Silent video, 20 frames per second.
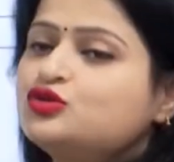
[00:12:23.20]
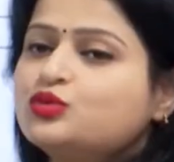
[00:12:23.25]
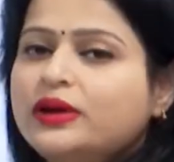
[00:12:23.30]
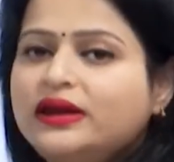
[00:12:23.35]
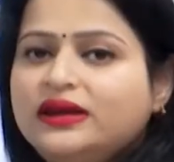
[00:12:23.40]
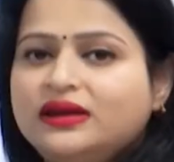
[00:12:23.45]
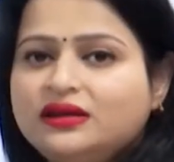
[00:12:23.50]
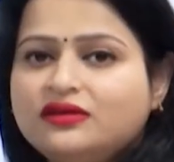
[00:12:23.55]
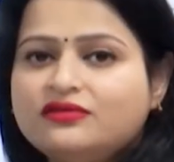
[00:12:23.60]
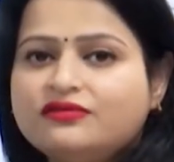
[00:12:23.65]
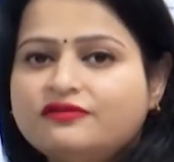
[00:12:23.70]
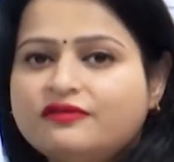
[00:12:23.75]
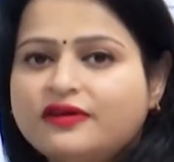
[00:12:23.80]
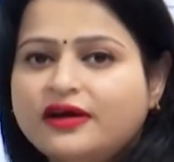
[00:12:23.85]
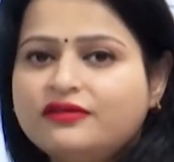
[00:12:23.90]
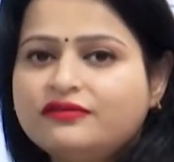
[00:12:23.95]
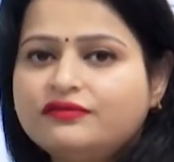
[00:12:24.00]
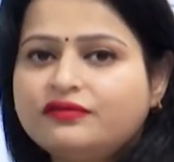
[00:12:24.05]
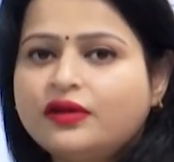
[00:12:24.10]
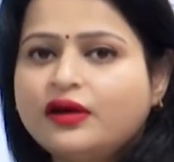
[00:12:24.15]

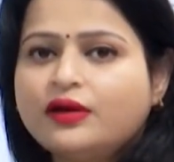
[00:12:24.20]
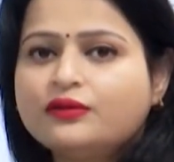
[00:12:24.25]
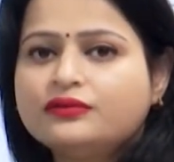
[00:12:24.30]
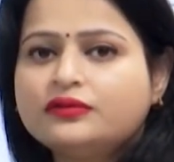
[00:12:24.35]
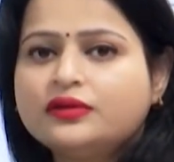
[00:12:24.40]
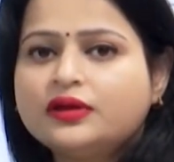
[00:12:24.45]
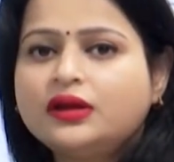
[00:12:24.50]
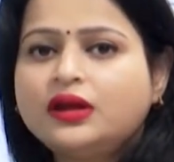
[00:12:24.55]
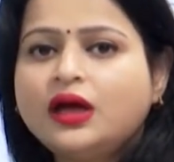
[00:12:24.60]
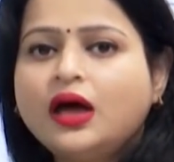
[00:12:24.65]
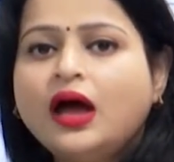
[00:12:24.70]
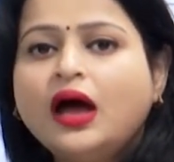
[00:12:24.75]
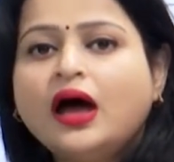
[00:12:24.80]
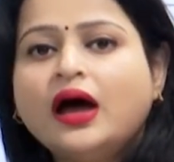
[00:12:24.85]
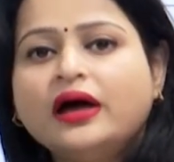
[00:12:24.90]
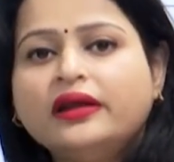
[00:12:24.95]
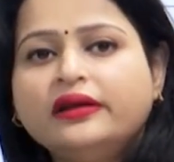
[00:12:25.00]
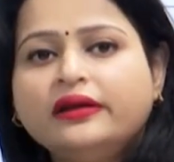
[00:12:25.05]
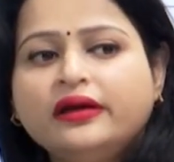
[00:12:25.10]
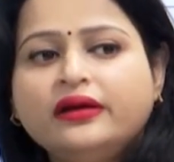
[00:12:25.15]
25,000
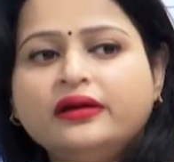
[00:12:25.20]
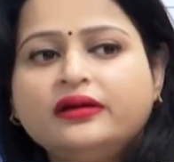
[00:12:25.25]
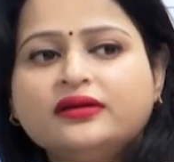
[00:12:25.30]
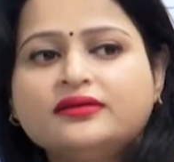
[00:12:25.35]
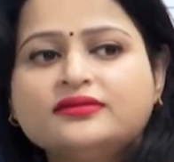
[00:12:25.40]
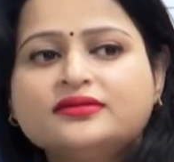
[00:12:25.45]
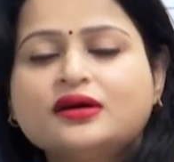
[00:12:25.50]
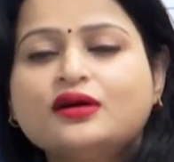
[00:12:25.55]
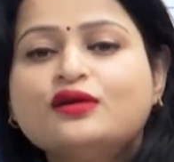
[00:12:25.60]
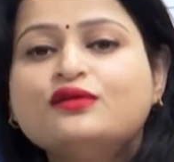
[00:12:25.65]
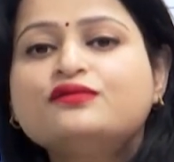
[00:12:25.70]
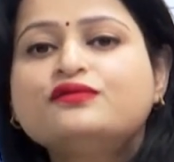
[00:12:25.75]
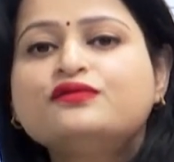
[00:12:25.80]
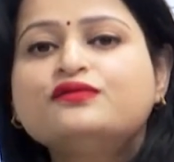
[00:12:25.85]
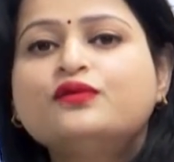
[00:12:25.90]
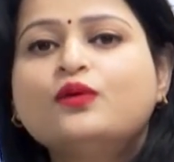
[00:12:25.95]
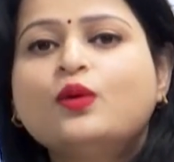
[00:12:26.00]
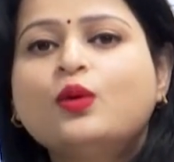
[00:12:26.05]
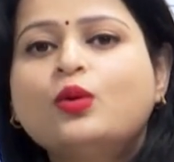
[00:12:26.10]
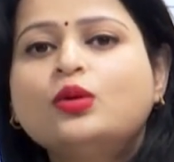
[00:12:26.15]
and it is a
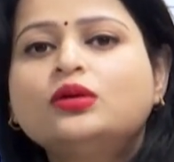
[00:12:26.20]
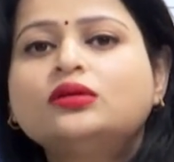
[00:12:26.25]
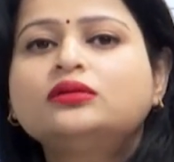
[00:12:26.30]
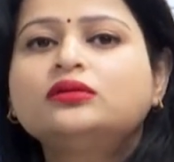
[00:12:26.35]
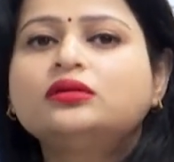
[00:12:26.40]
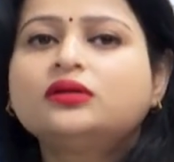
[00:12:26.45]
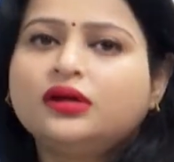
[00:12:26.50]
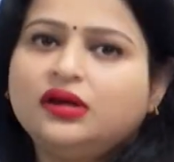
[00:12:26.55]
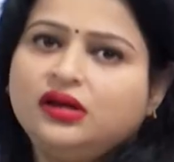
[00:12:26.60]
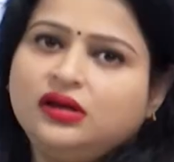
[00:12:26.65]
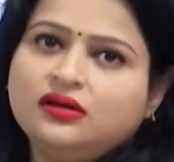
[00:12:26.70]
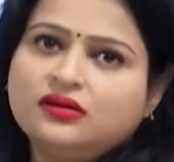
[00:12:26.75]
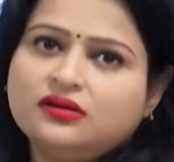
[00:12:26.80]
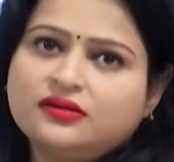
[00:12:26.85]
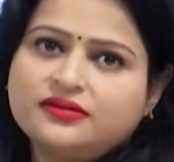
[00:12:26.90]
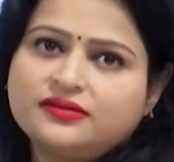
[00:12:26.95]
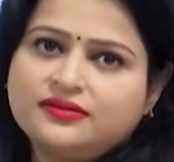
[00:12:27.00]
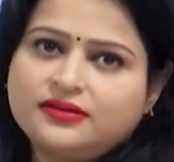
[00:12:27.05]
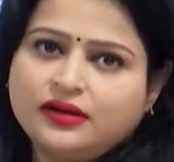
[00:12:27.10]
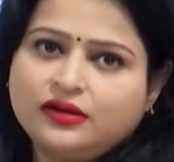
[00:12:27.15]
fourth
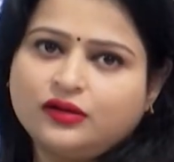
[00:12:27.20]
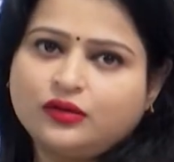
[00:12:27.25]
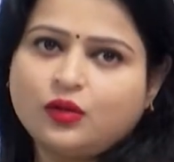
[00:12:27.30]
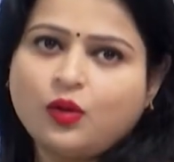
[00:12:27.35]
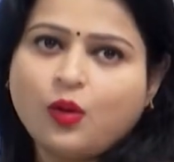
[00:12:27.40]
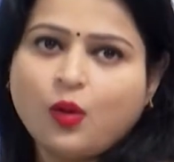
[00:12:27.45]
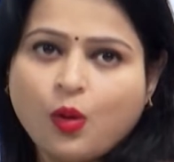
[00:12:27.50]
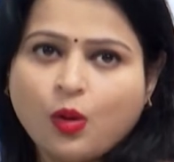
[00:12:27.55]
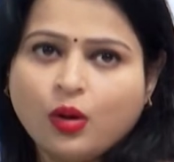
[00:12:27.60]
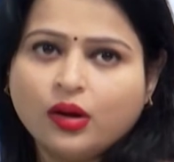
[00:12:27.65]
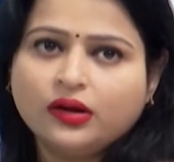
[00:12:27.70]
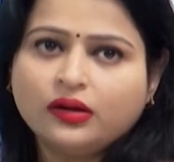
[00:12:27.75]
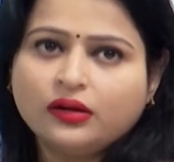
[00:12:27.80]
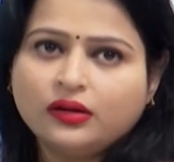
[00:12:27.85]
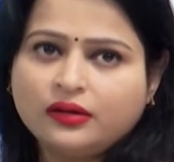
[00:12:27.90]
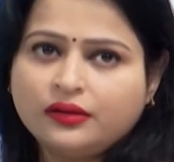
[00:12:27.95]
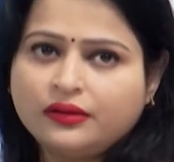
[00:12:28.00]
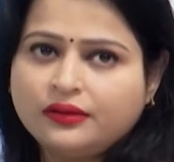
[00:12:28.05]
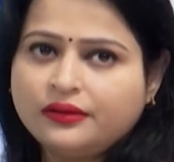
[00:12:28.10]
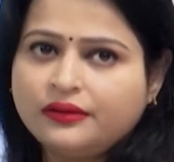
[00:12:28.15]
year set on
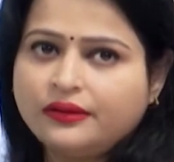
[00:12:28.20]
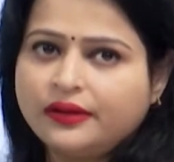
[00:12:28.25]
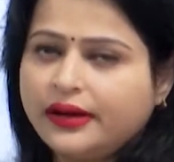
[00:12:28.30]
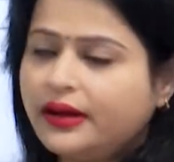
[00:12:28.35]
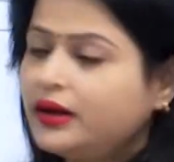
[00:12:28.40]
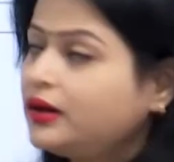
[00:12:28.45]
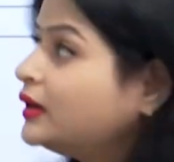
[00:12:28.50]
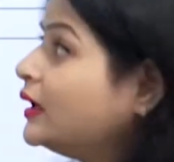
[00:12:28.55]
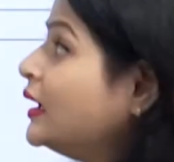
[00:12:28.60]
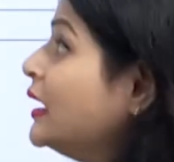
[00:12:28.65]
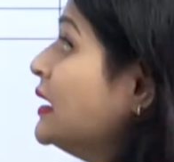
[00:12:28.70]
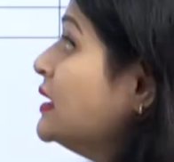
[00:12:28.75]
right.